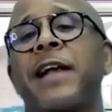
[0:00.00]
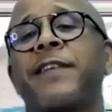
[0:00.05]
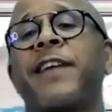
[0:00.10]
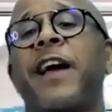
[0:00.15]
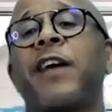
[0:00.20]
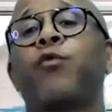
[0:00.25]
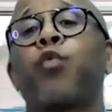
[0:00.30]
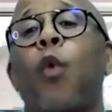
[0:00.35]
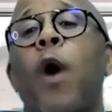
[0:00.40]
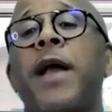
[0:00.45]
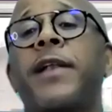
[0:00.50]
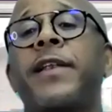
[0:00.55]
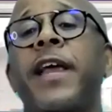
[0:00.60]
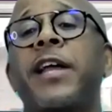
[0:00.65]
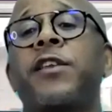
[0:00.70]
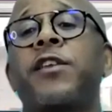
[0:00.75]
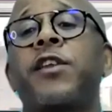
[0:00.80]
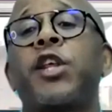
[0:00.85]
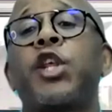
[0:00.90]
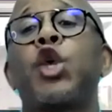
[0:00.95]
I just
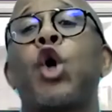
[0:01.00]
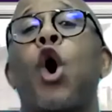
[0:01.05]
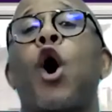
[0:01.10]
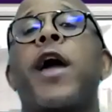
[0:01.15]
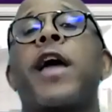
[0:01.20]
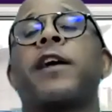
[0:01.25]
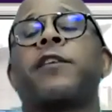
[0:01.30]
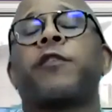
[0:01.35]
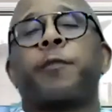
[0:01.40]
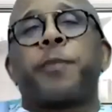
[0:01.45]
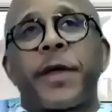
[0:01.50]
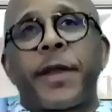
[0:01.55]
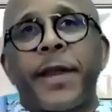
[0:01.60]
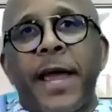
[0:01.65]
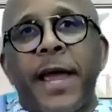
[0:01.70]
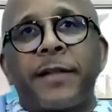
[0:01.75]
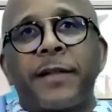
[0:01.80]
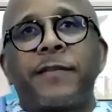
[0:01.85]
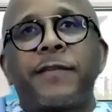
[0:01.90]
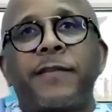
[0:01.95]
wanted your
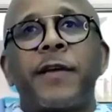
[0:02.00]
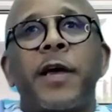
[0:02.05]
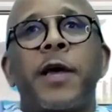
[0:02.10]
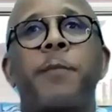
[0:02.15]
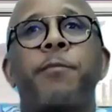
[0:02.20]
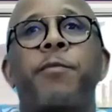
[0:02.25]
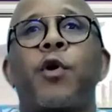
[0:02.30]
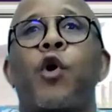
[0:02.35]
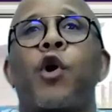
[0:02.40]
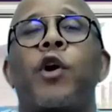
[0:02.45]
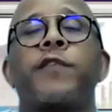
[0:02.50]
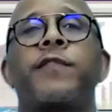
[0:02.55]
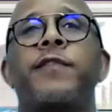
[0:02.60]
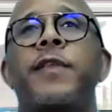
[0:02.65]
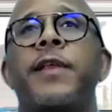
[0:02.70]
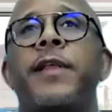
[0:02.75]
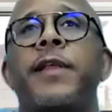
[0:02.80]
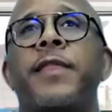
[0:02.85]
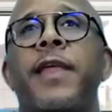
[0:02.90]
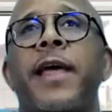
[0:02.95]
experience, because
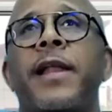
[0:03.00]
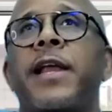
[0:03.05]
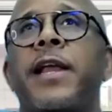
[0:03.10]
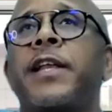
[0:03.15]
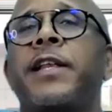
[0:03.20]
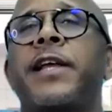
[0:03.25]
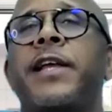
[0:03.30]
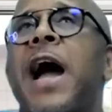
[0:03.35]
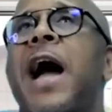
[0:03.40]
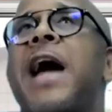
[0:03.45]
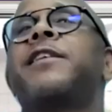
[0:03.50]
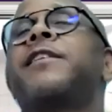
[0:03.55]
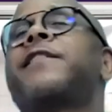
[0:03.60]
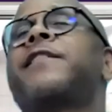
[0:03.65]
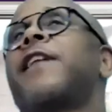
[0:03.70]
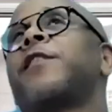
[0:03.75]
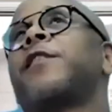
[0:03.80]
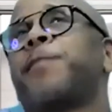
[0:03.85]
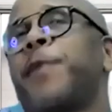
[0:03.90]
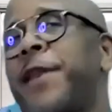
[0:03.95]
it can't
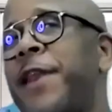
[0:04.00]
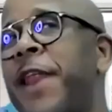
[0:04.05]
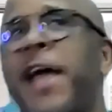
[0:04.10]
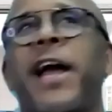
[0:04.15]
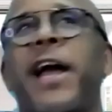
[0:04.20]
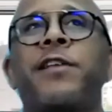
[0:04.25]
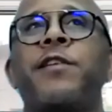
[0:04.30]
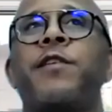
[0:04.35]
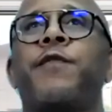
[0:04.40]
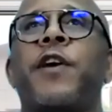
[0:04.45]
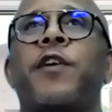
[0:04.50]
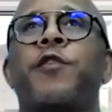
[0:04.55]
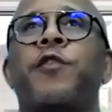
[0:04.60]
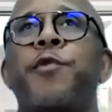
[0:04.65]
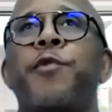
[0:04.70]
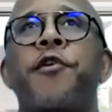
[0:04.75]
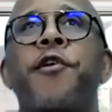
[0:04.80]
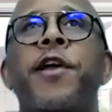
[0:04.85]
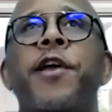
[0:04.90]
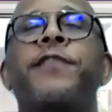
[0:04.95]
just be negative
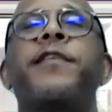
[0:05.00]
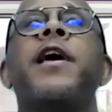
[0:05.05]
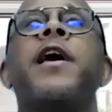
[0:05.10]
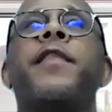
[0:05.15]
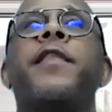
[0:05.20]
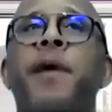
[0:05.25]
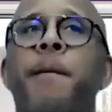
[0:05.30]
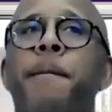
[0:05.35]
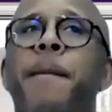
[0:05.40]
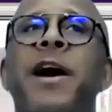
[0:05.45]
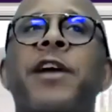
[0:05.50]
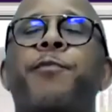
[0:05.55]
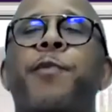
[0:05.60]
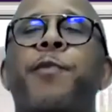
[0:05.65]
experience. There must